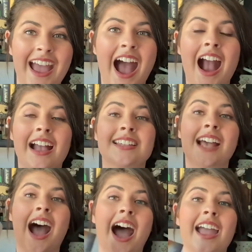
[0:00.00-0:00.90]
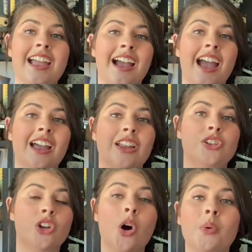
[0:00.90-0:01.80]
because I
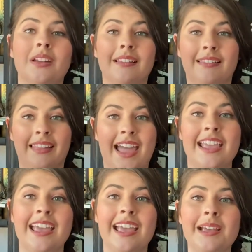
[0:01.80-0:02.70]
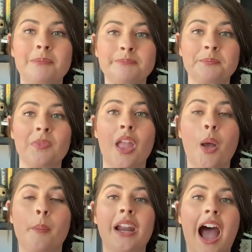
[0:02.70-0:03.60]
don't like him,
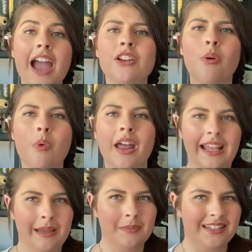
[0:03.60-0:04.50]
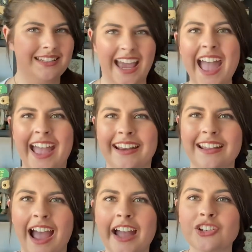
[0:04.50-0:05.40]
but I don't want him dead.
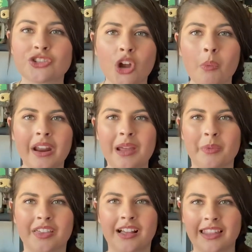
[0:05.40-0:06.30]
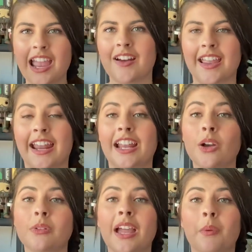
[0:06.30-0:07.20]
I just don't want him with Clary, and I
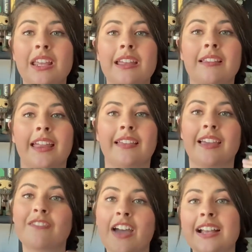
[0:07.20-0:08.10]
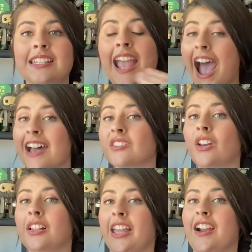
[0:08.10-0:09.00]
don't like the effect he has
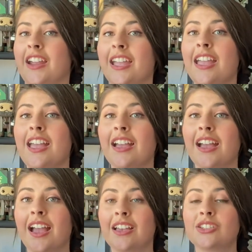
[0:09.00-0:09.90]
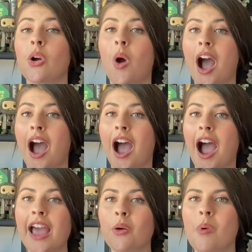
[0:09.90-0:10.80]
on Clary. So
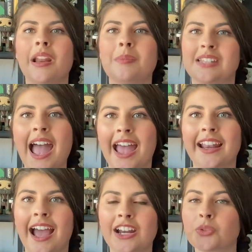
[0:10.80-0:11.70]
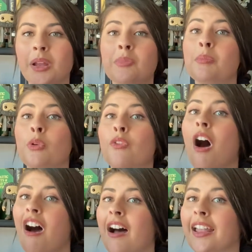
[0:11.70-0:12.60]
I don't want him dead. I just want him to move
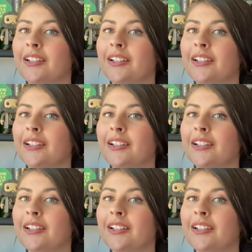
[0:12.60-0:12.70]
on.